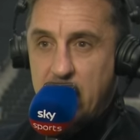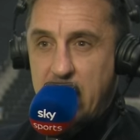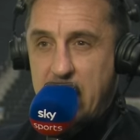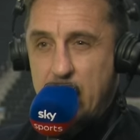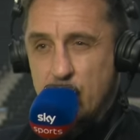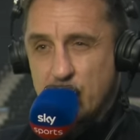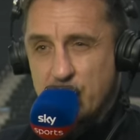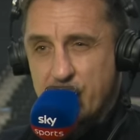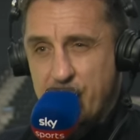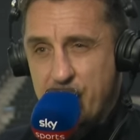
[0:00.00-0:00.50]

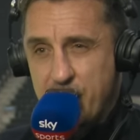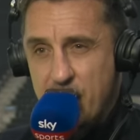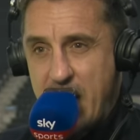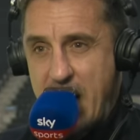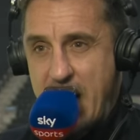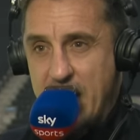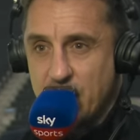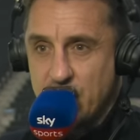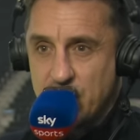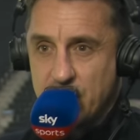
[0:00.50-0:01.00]
It was
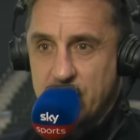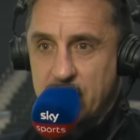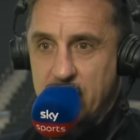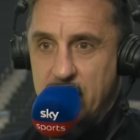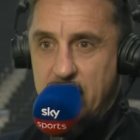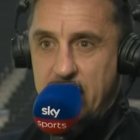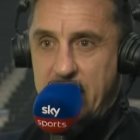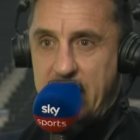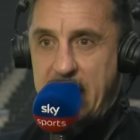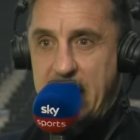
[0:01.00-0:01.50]
fresh,
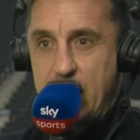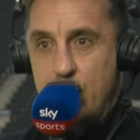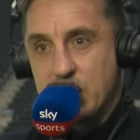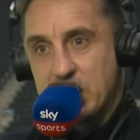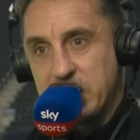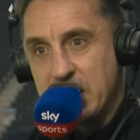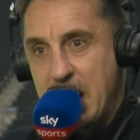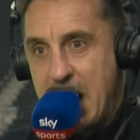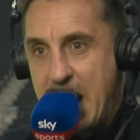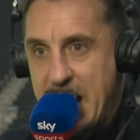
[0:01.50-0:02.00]
it
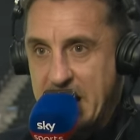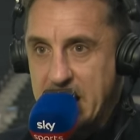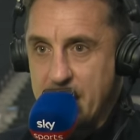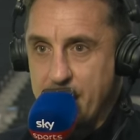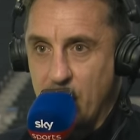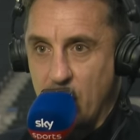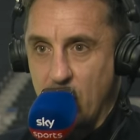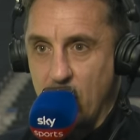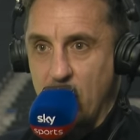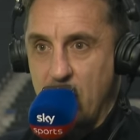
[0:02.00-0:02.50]
was
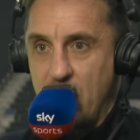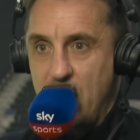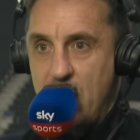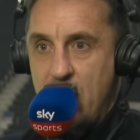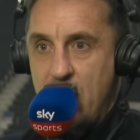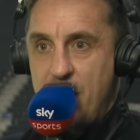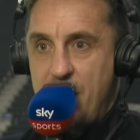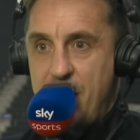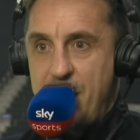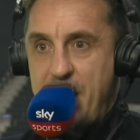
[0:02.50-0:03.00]
likeable,
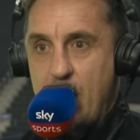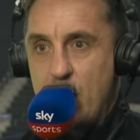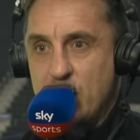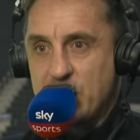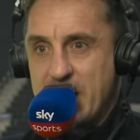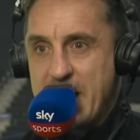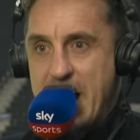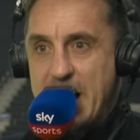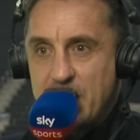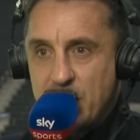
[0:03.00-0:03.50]
there
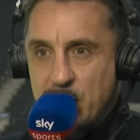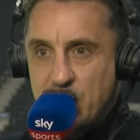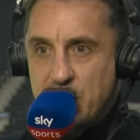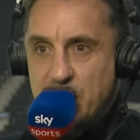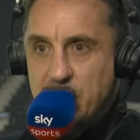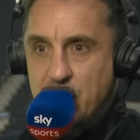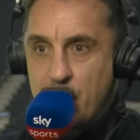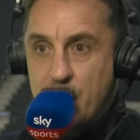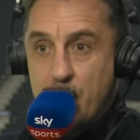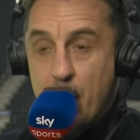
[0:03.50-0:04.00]
was an energy
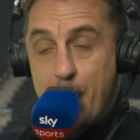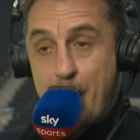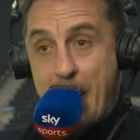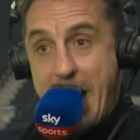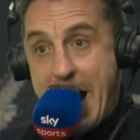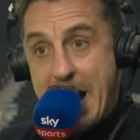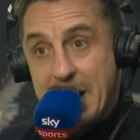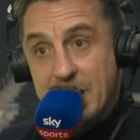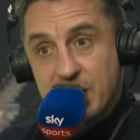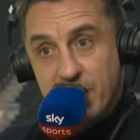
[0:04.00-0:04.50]
to it. There were
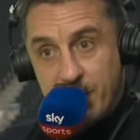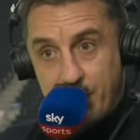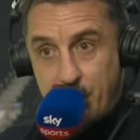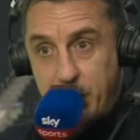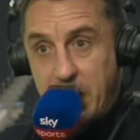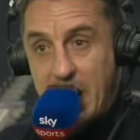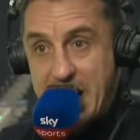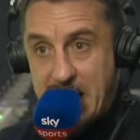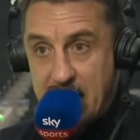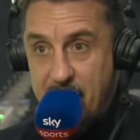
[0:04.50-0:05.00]
patterns of
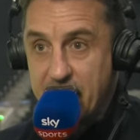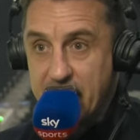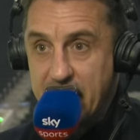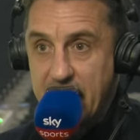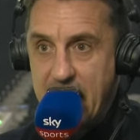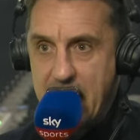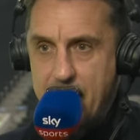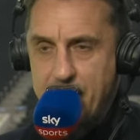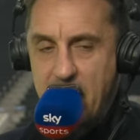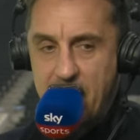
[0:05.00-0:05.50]
play in the
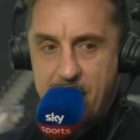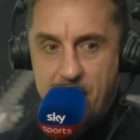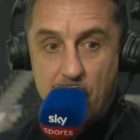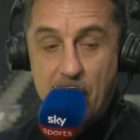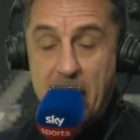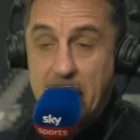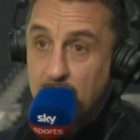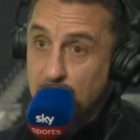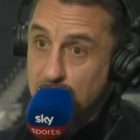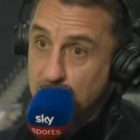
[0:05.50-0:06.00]
game that I
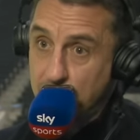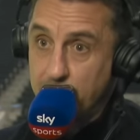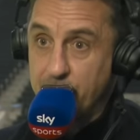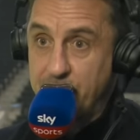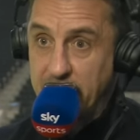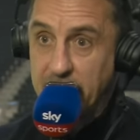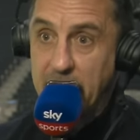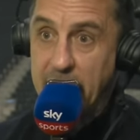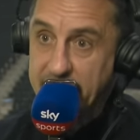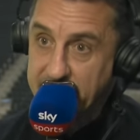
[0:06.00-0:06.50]
thought that looks
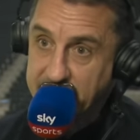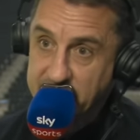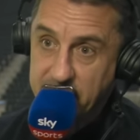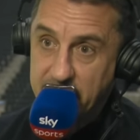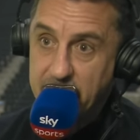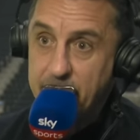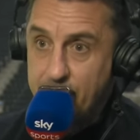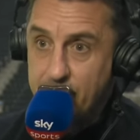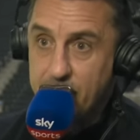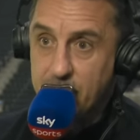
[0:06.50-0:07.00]
something like a
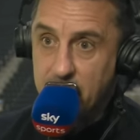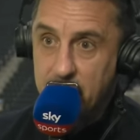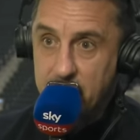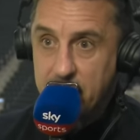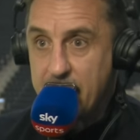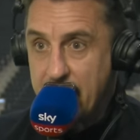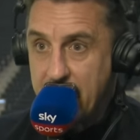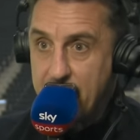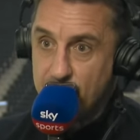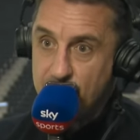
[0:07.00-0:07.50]
team.
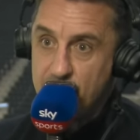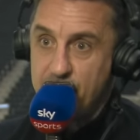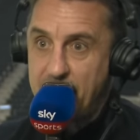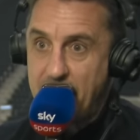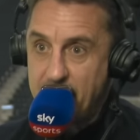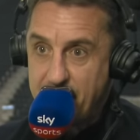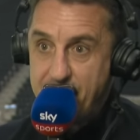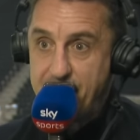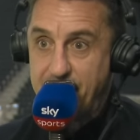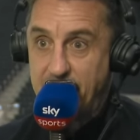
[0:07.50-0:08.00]
Yeah, that,
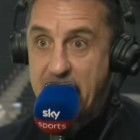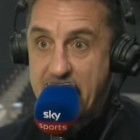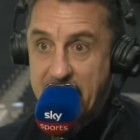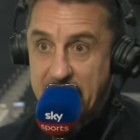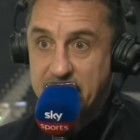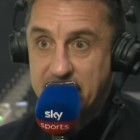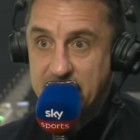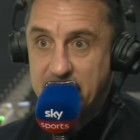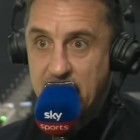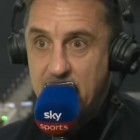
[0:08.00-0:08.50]
that
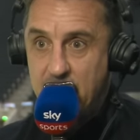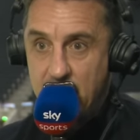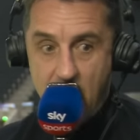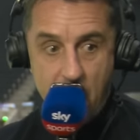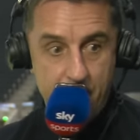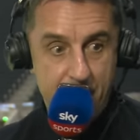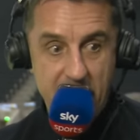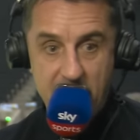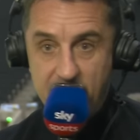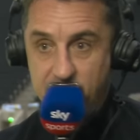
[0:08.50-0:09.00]
reflects
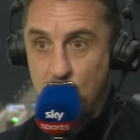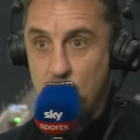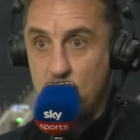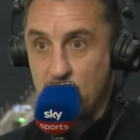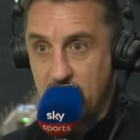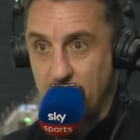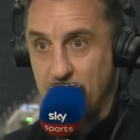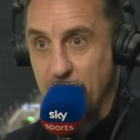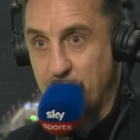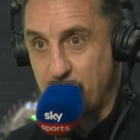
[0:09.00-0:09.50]
a bit of
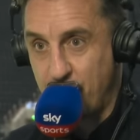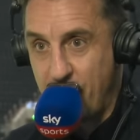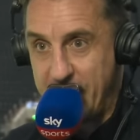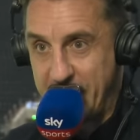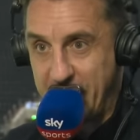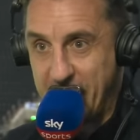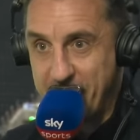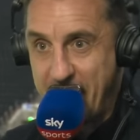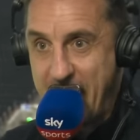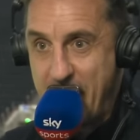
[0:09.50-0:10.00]
work on the
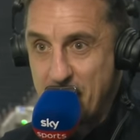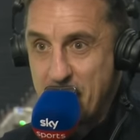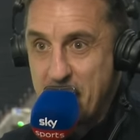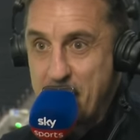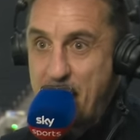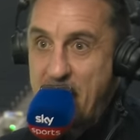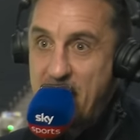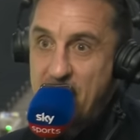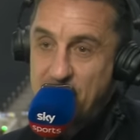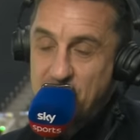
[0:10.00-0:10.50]
training ground and
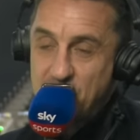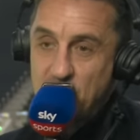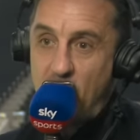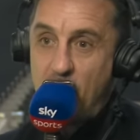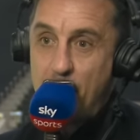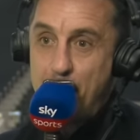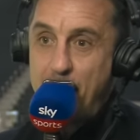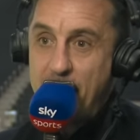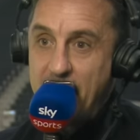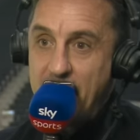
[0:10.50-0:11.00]
a bit of
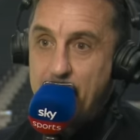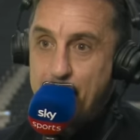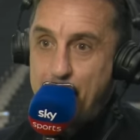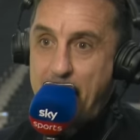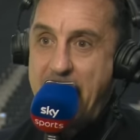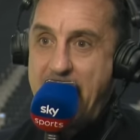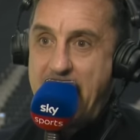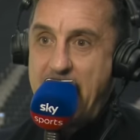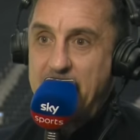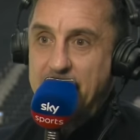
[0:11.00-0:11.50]
sort of
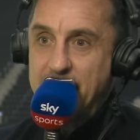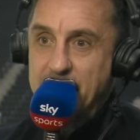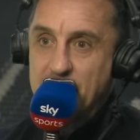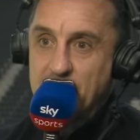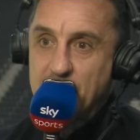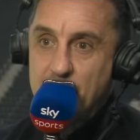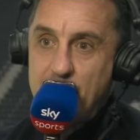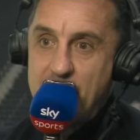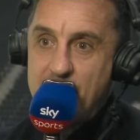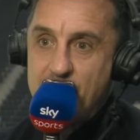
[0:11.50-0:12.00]
pattern and
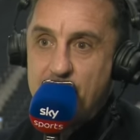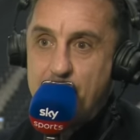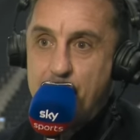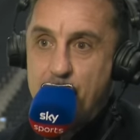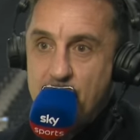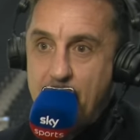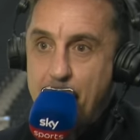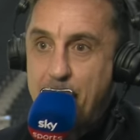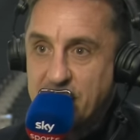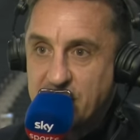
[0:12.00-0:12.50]
a bit of
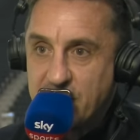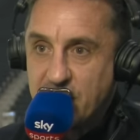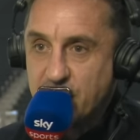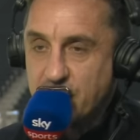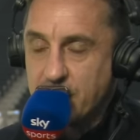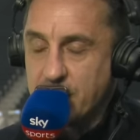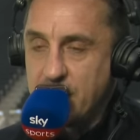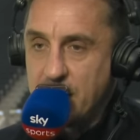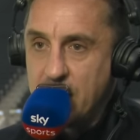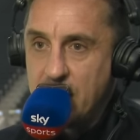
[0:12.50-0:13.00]

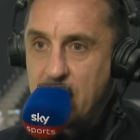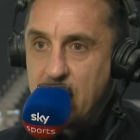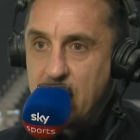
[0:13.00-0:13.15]
repetition.